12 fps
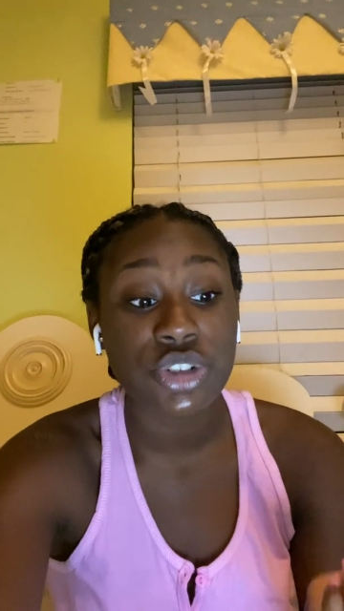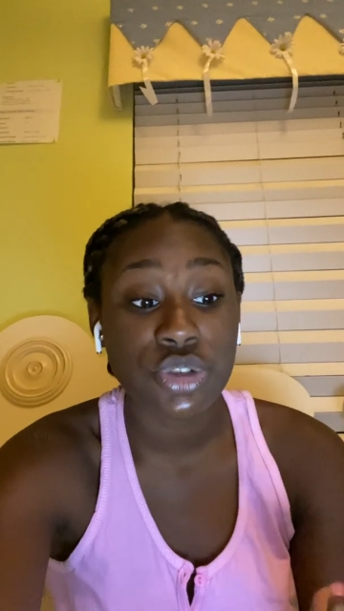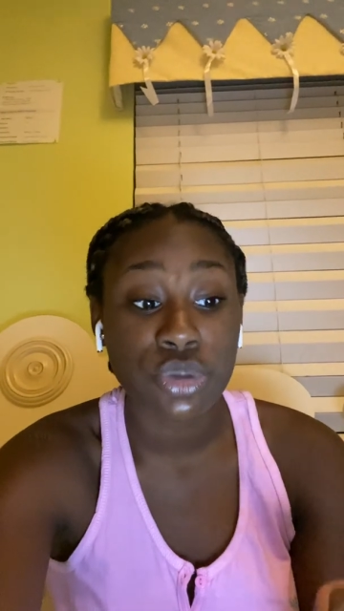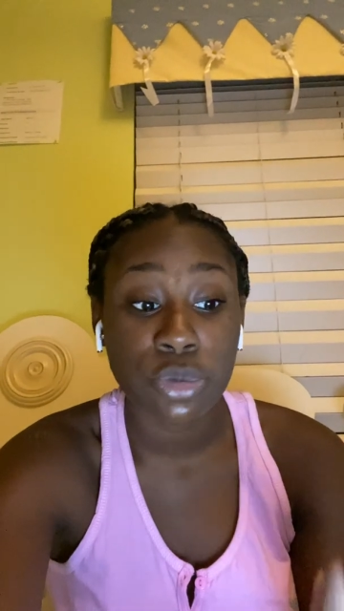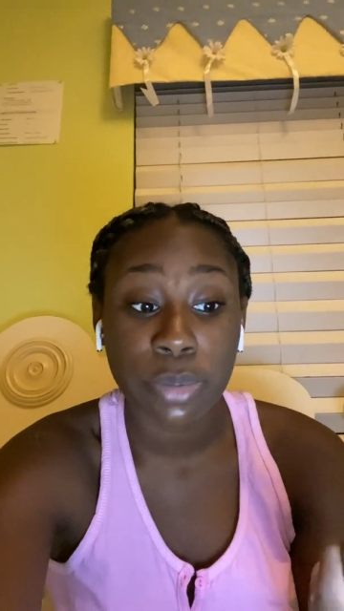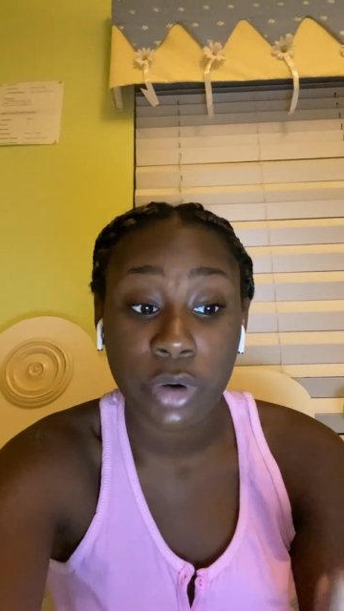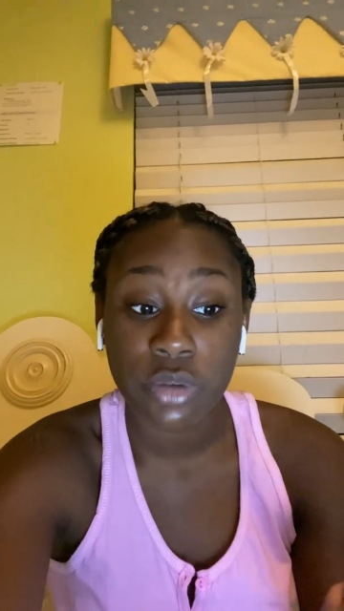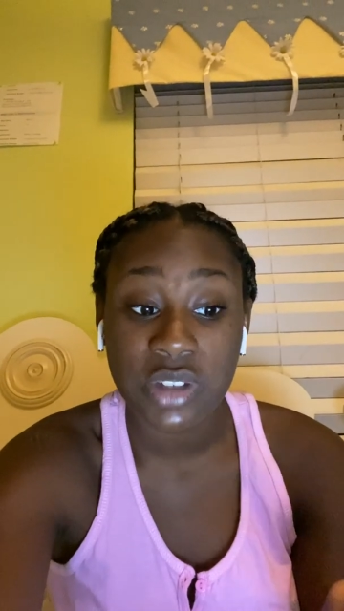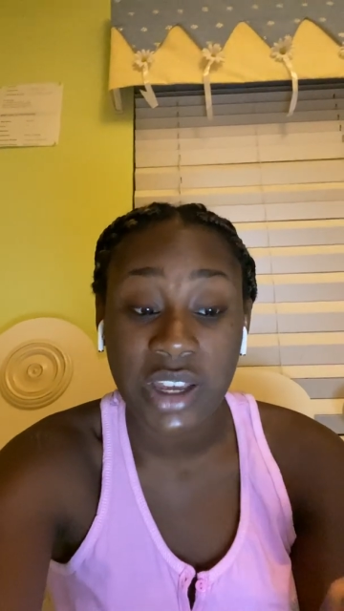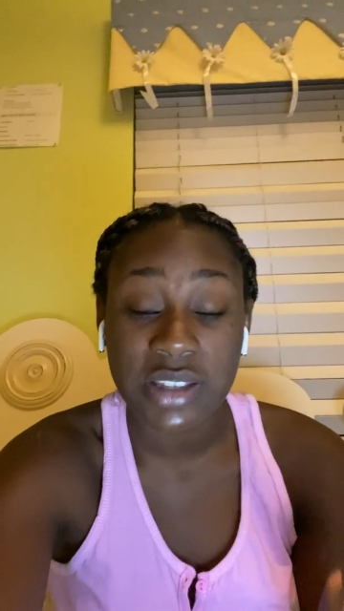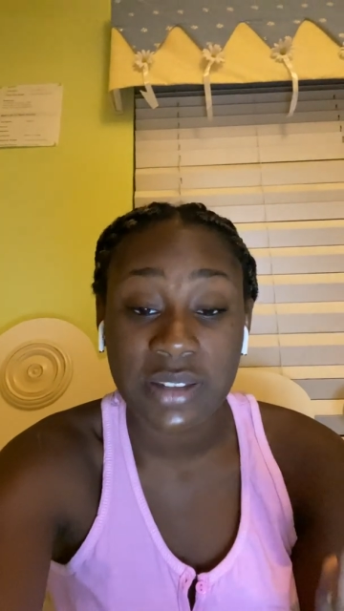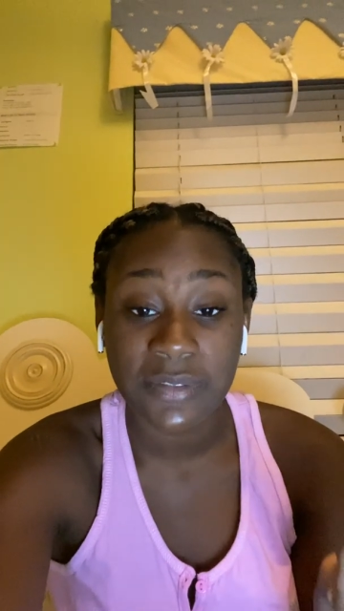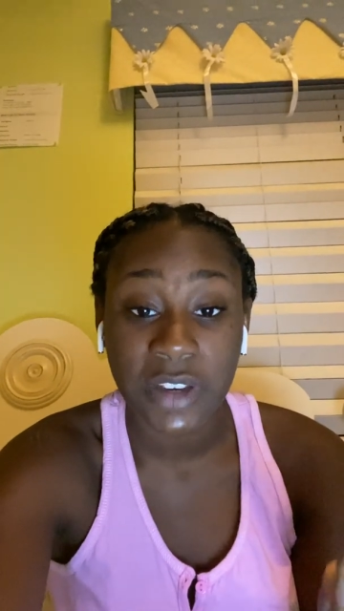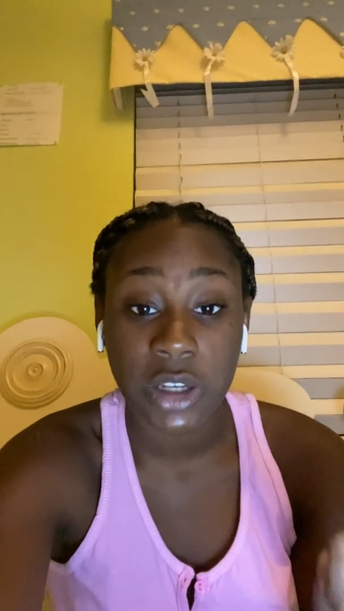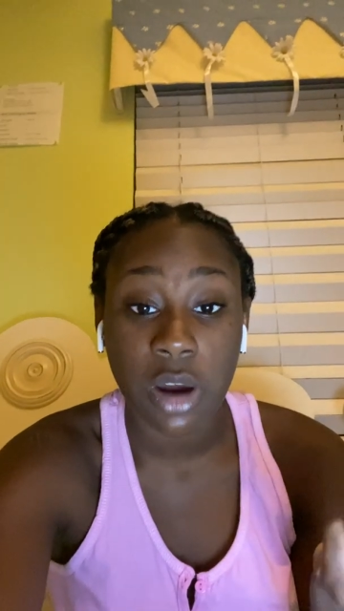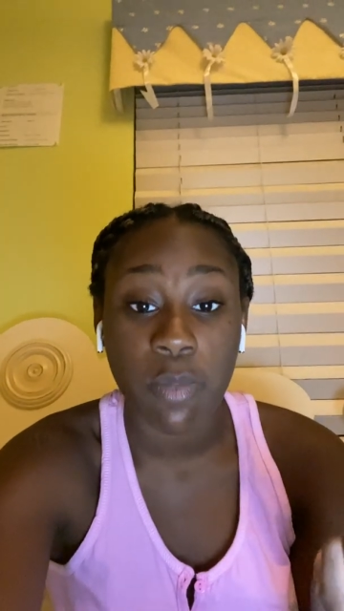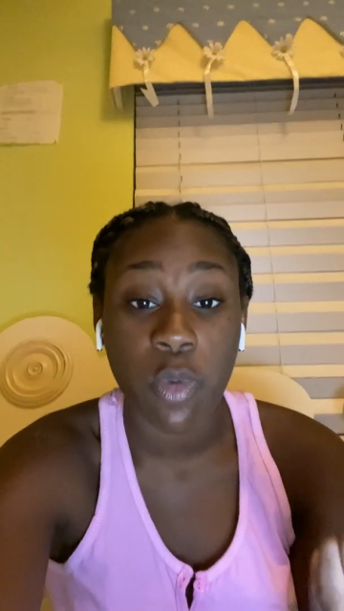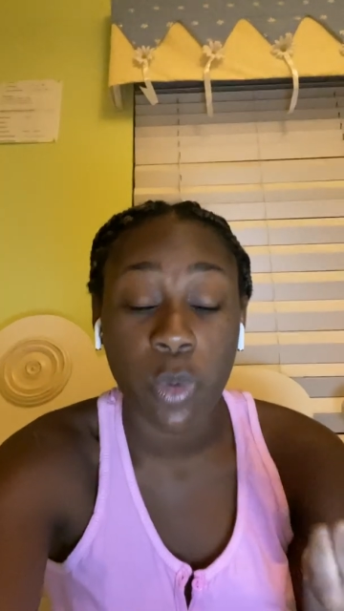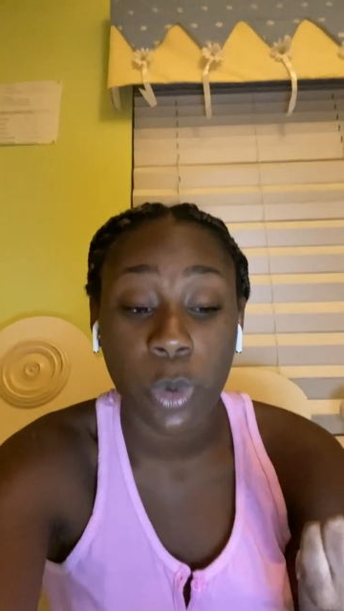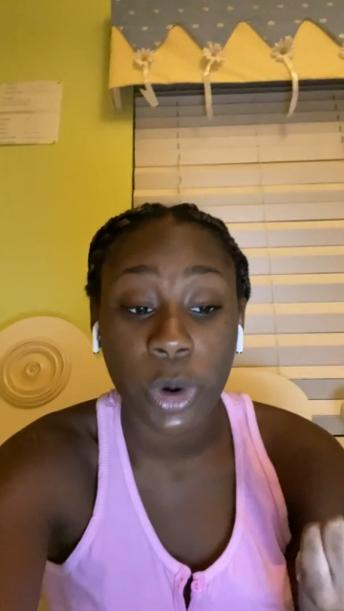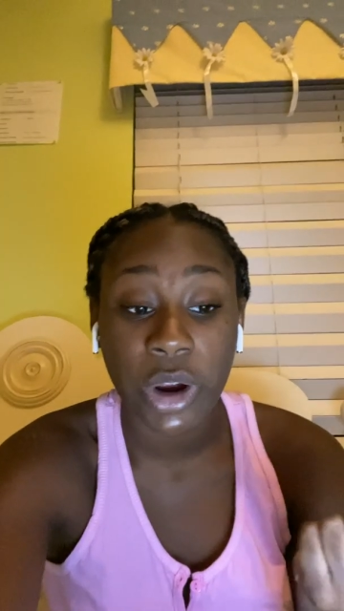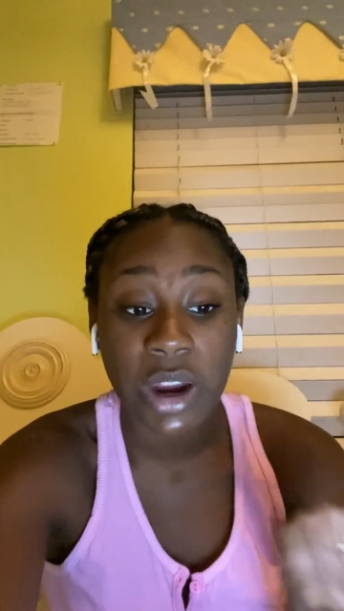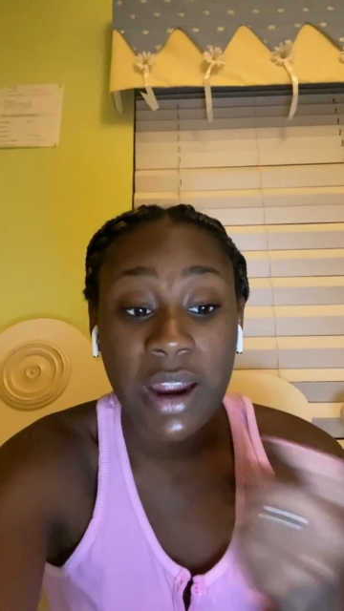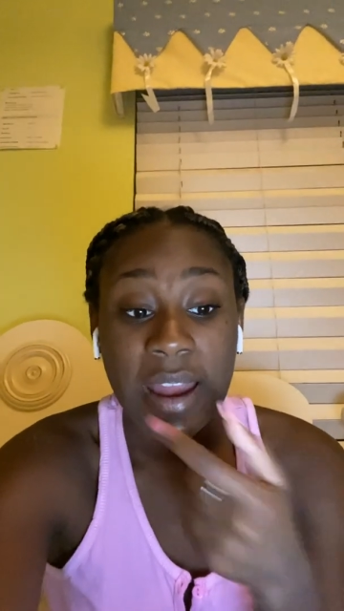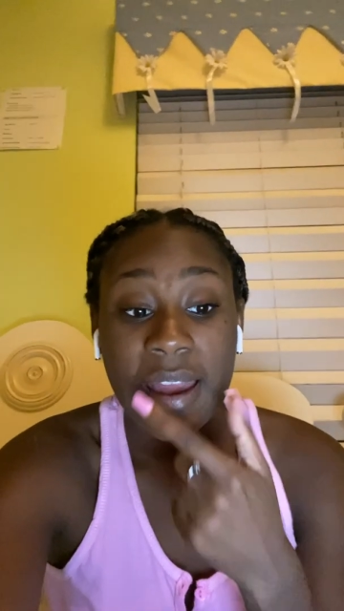to protest the Vietnam War.